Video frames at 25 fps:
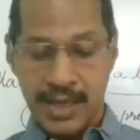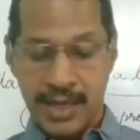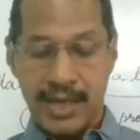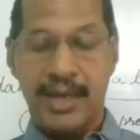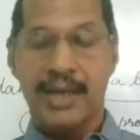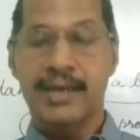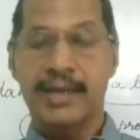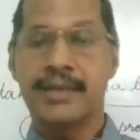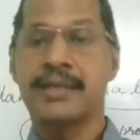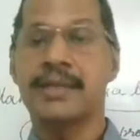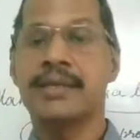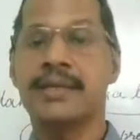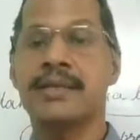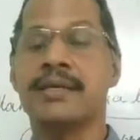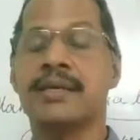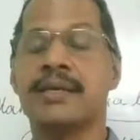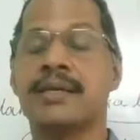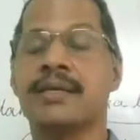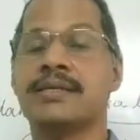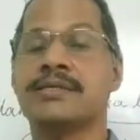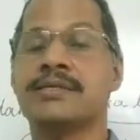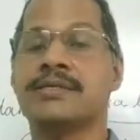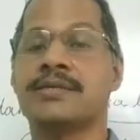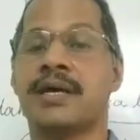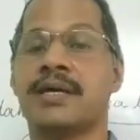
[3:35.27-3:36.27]
And then
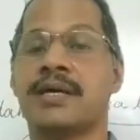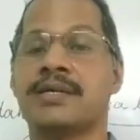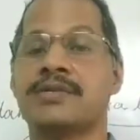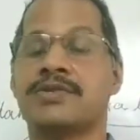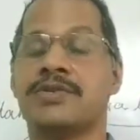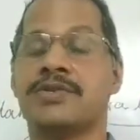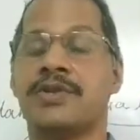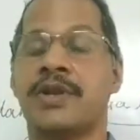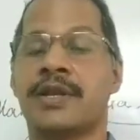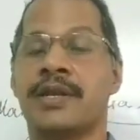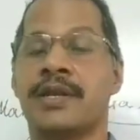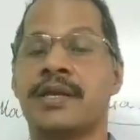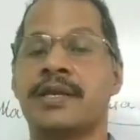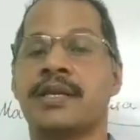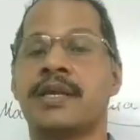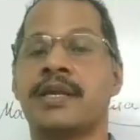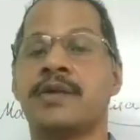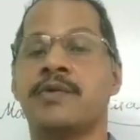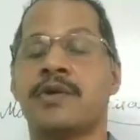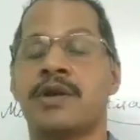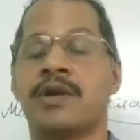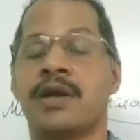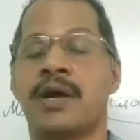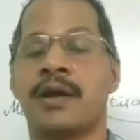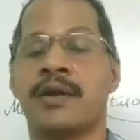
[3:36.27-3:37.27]
he starts narrating
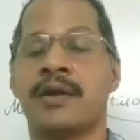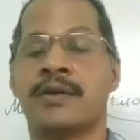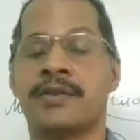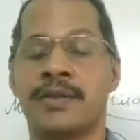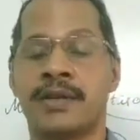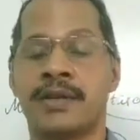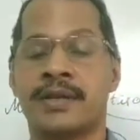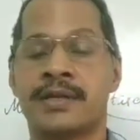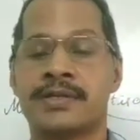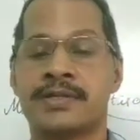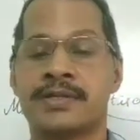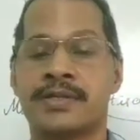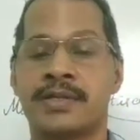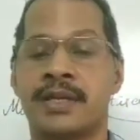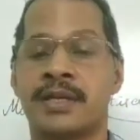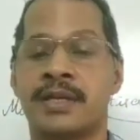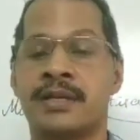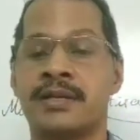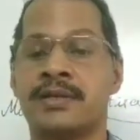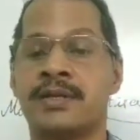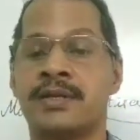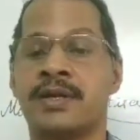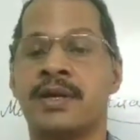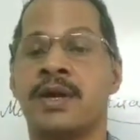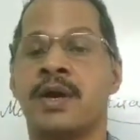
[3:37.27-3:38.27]
on another
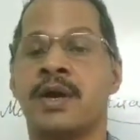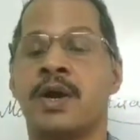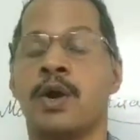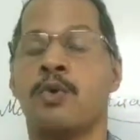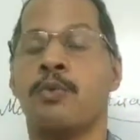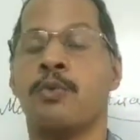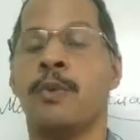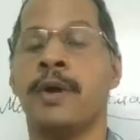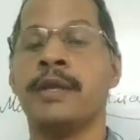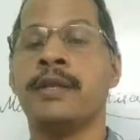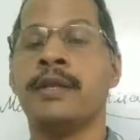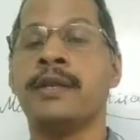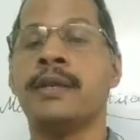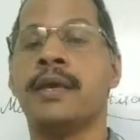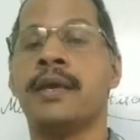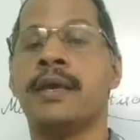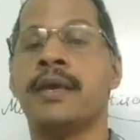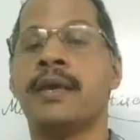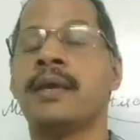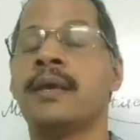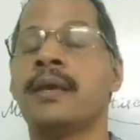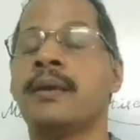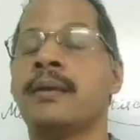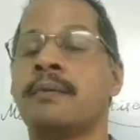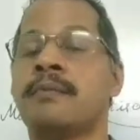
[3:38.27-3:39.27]
incident when
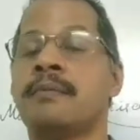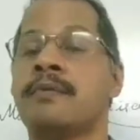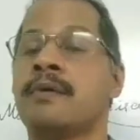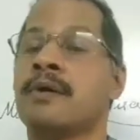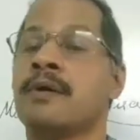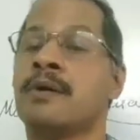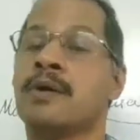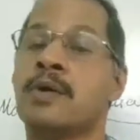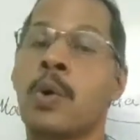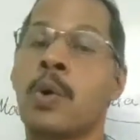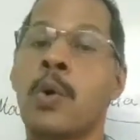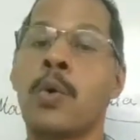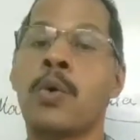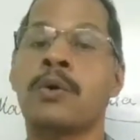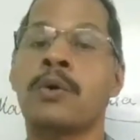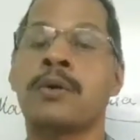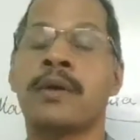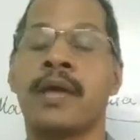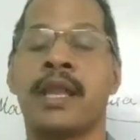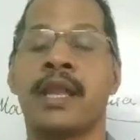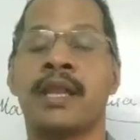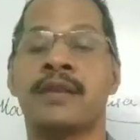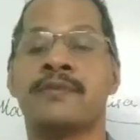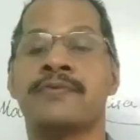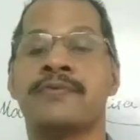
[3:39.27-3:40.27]
a rogue
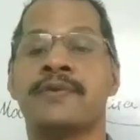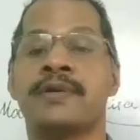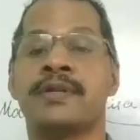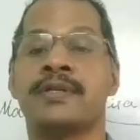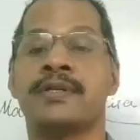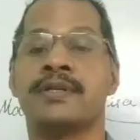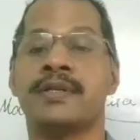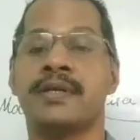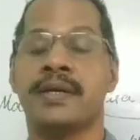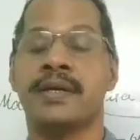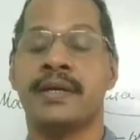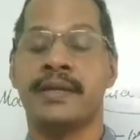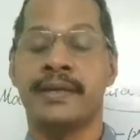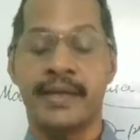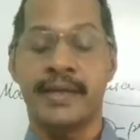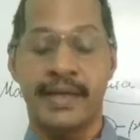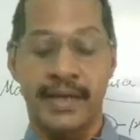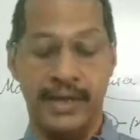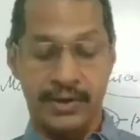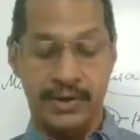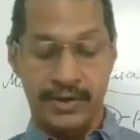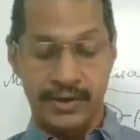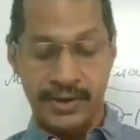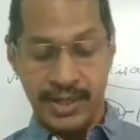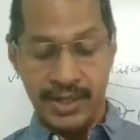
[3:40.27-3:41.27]
elephant entered
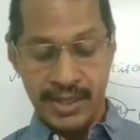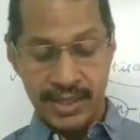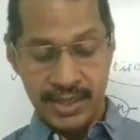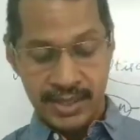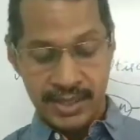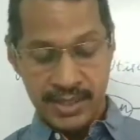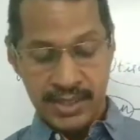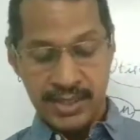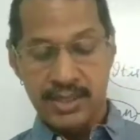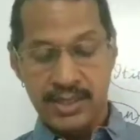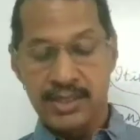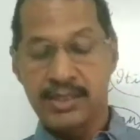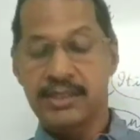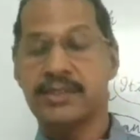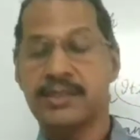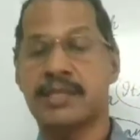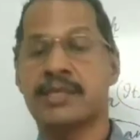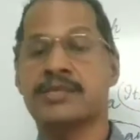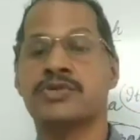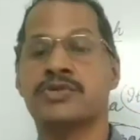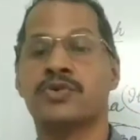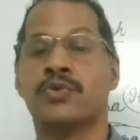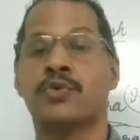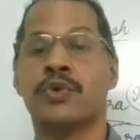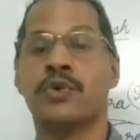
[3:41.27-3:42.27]
into
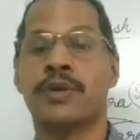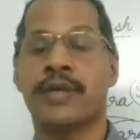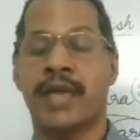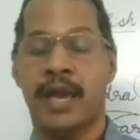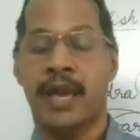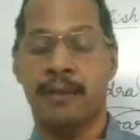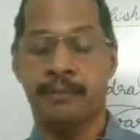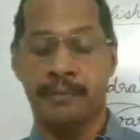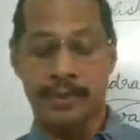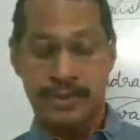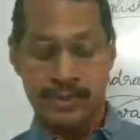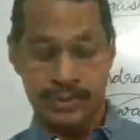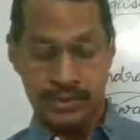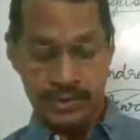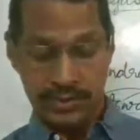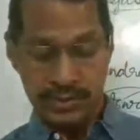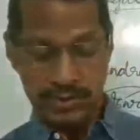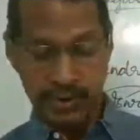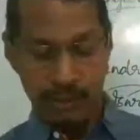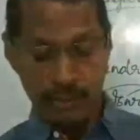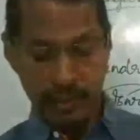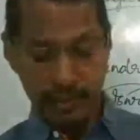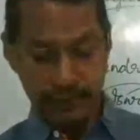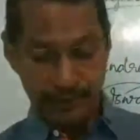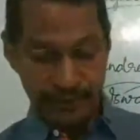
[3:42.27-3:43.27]
the school campus.
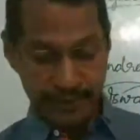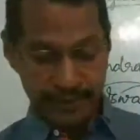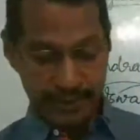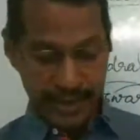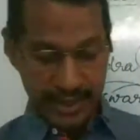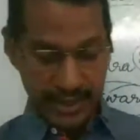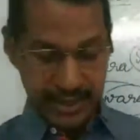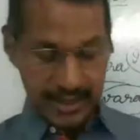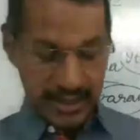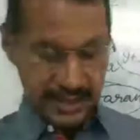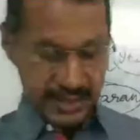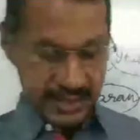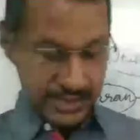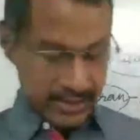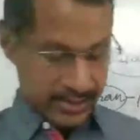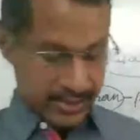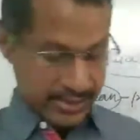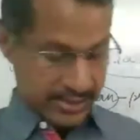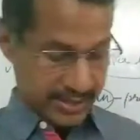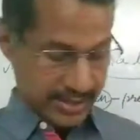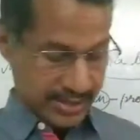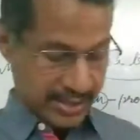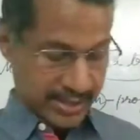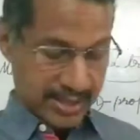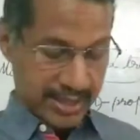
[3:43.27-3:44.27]
So before that, I
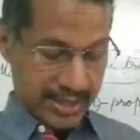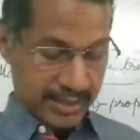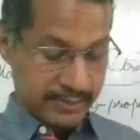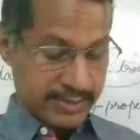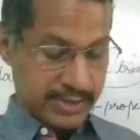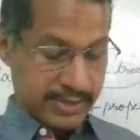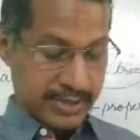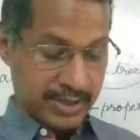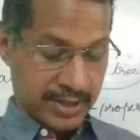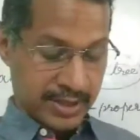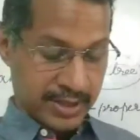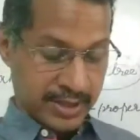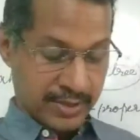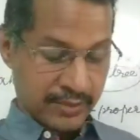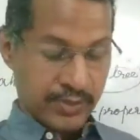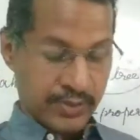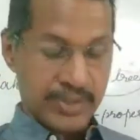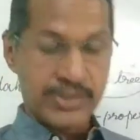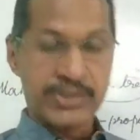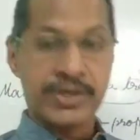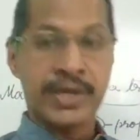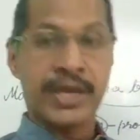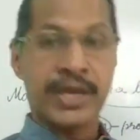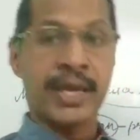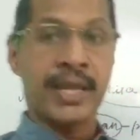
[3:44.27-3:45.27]
just
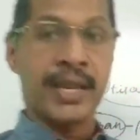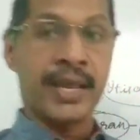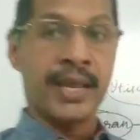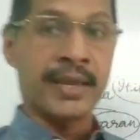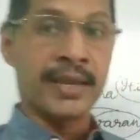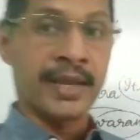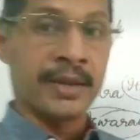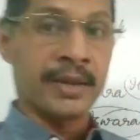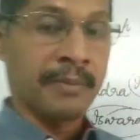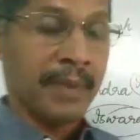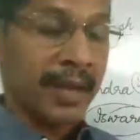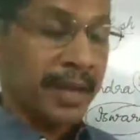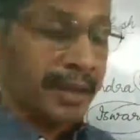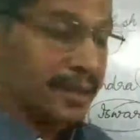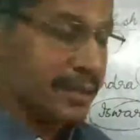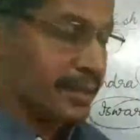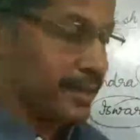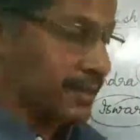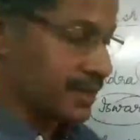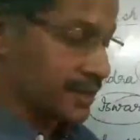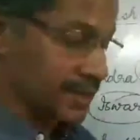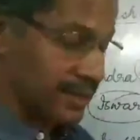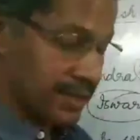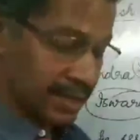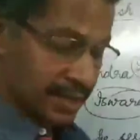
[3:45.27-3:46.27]
once again I
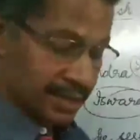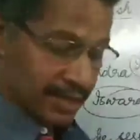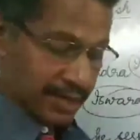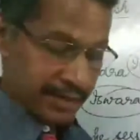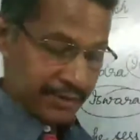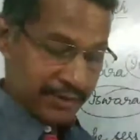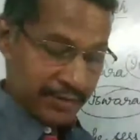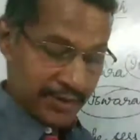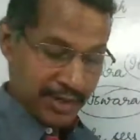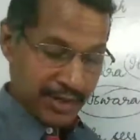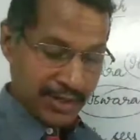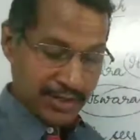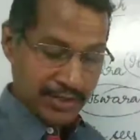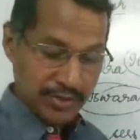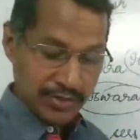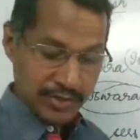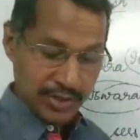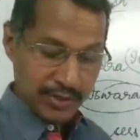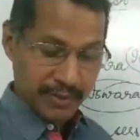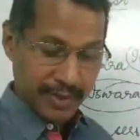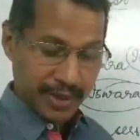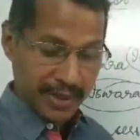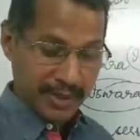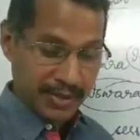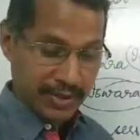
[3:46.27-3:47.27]
wanted to
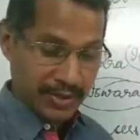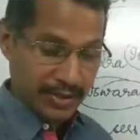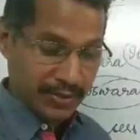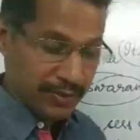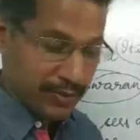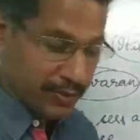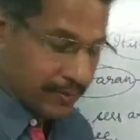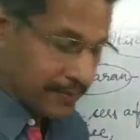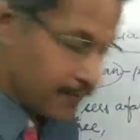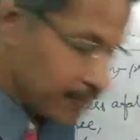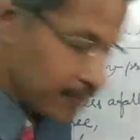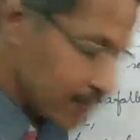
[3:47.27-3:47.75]
remind you